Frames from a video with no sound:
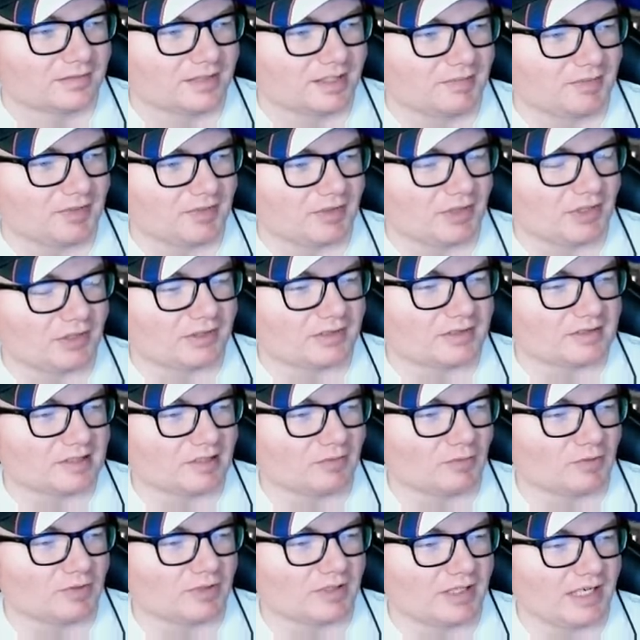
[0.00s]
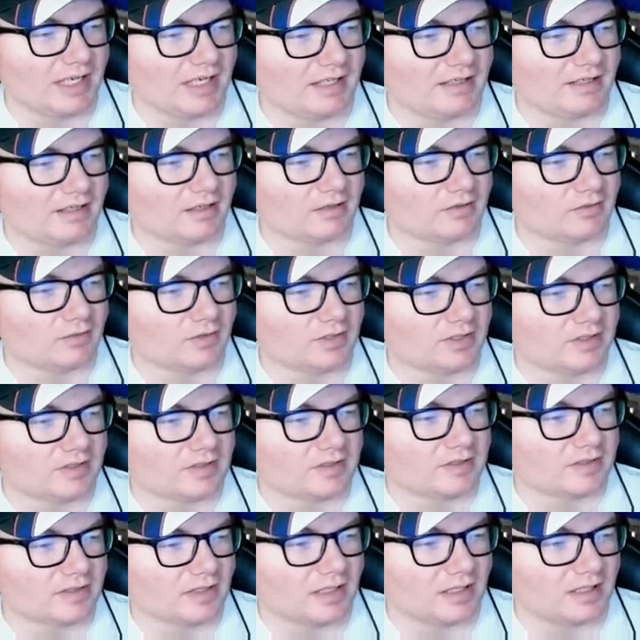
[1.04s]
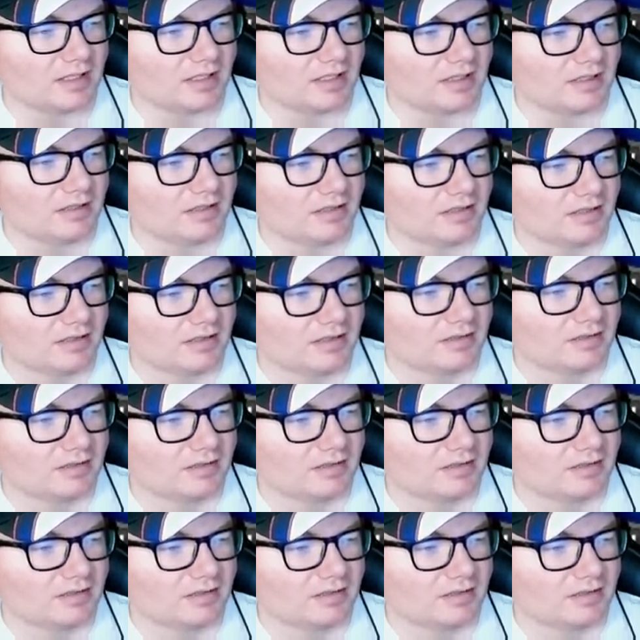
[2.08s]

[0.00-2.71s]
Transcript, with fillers: came in around the summer, and there was. Uh,